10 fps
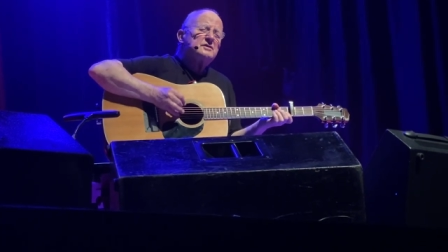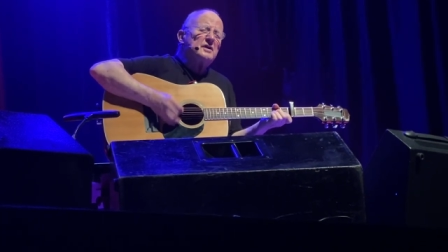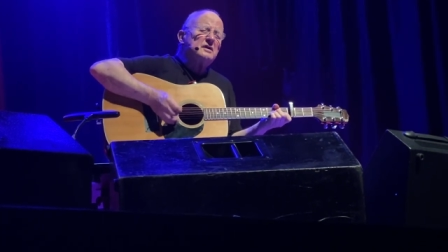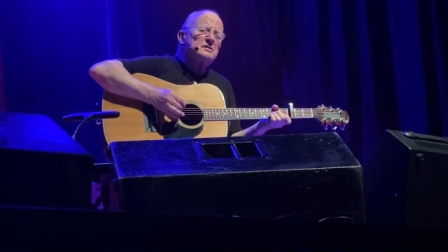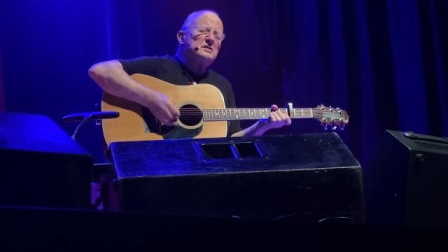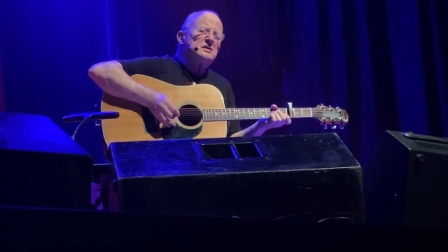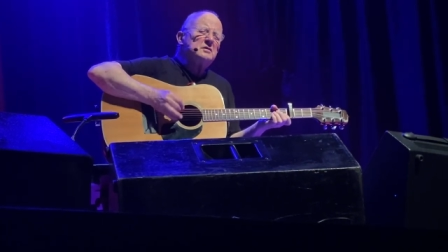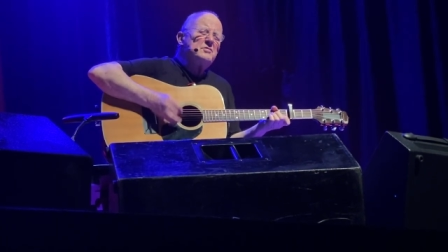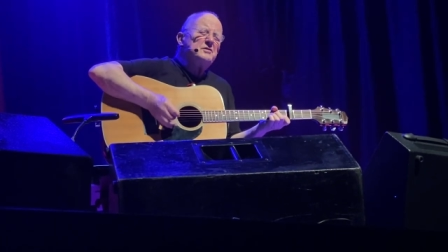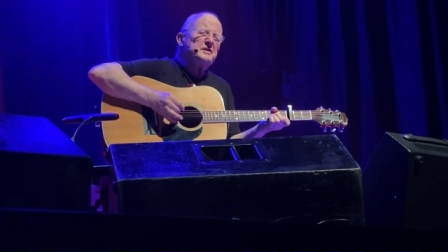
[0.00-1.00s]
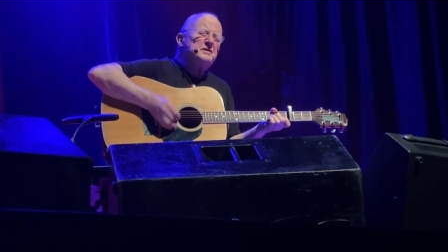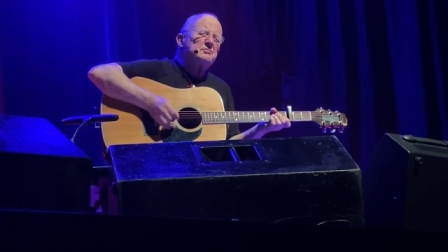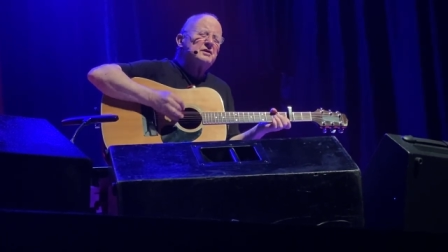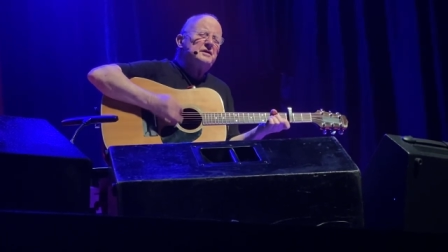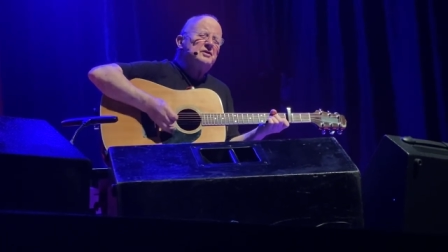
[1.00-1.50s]
Six in the morning of
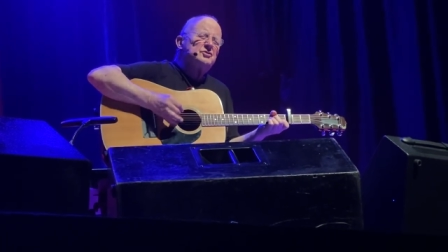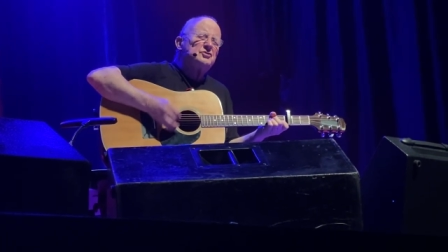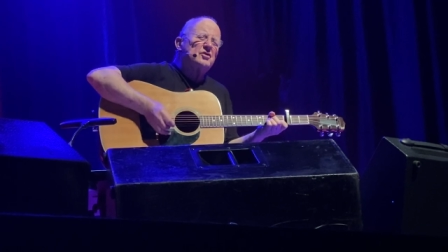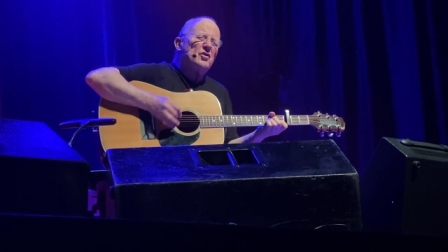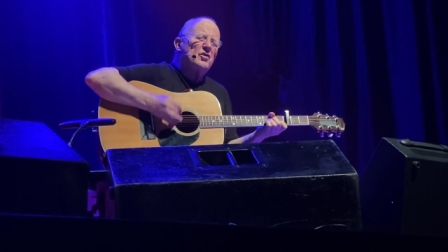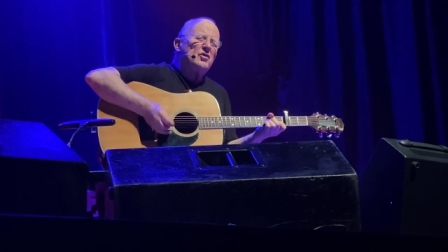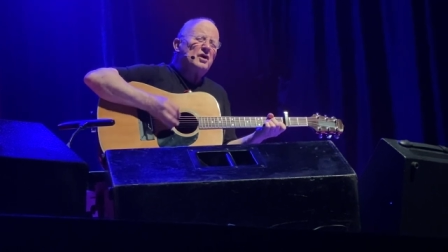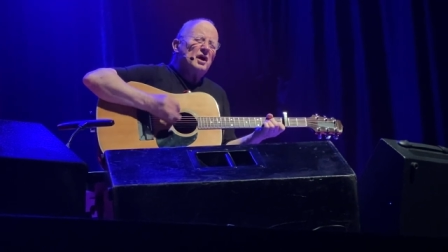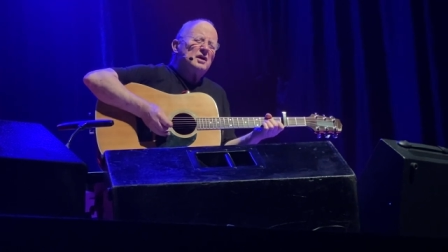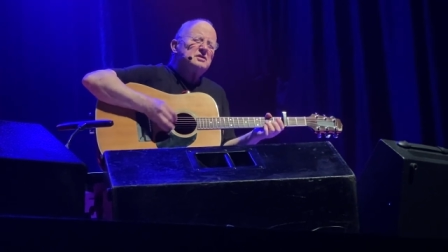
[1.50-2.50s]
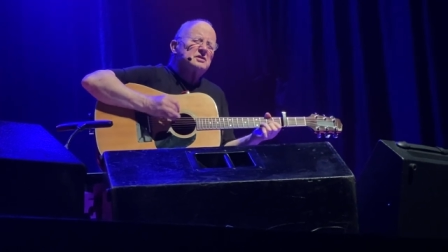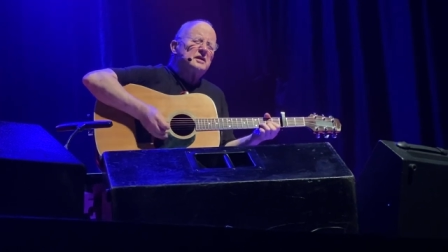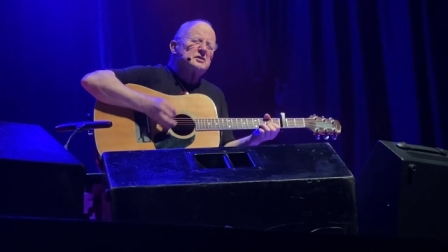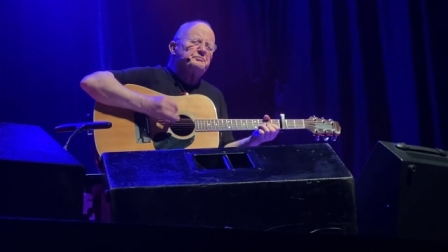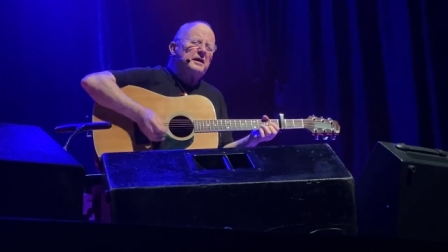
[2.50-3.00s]
Ninja Corps,
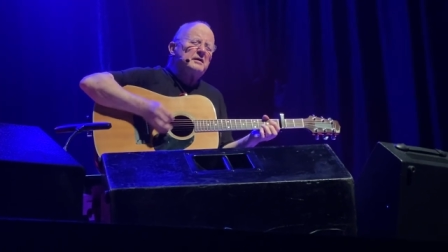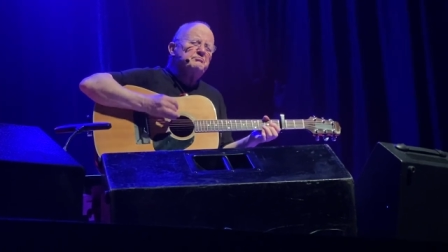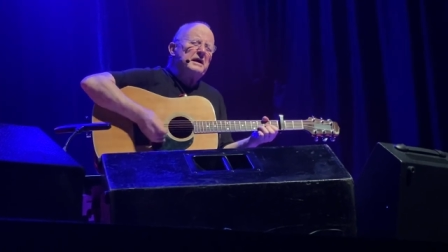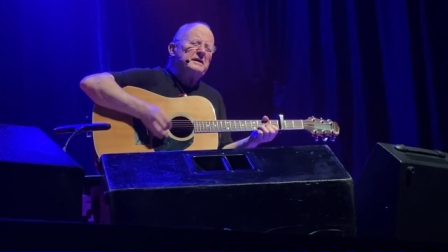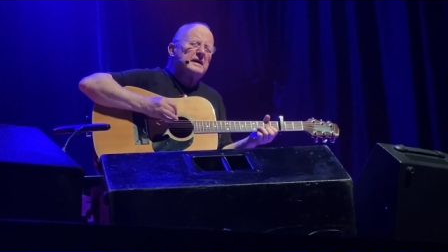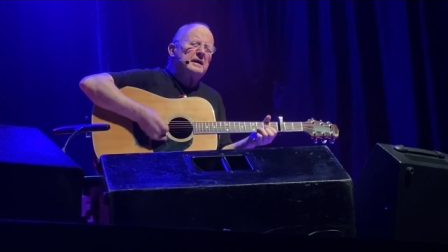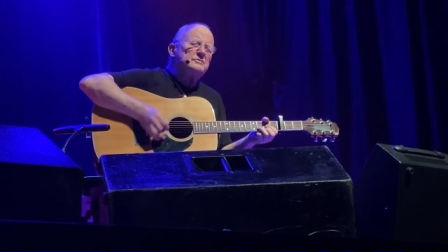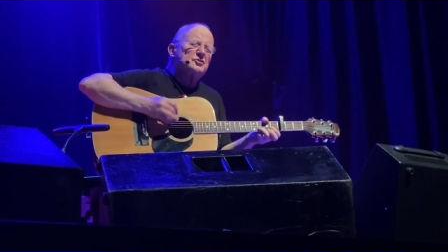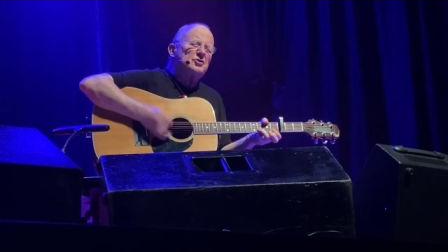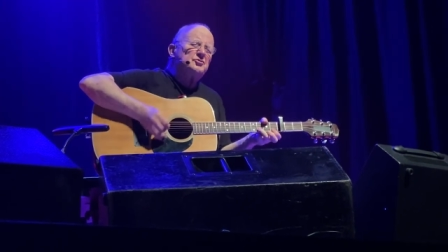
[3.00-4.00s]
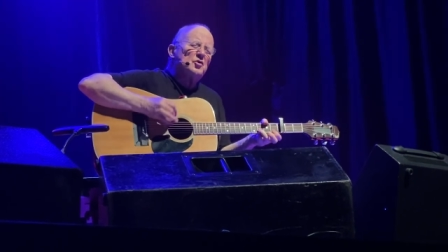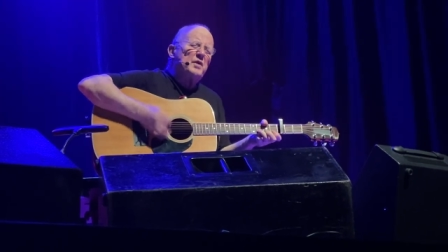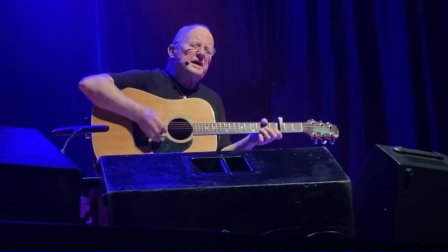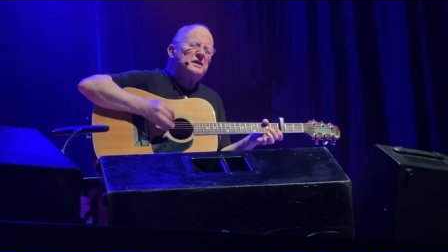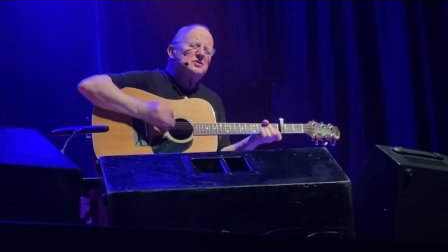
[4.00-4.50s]
six big men came through the
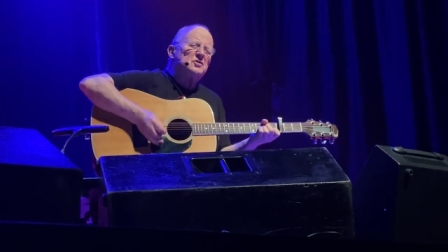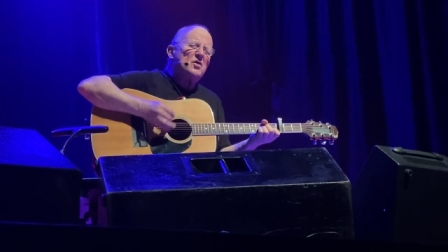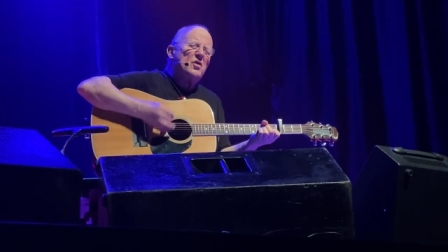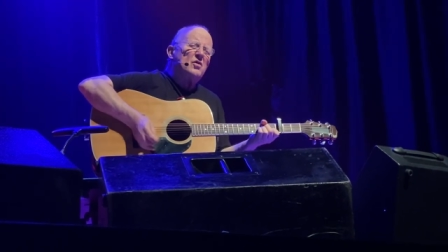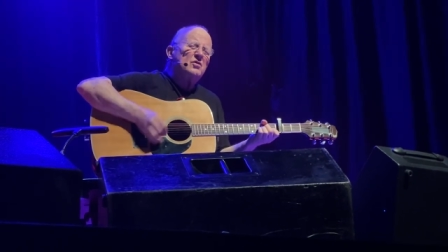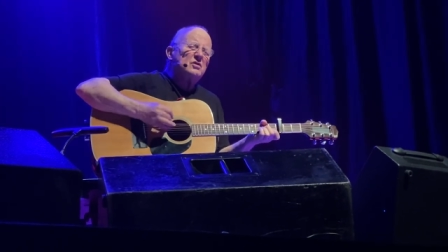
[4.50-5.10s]
wagon door.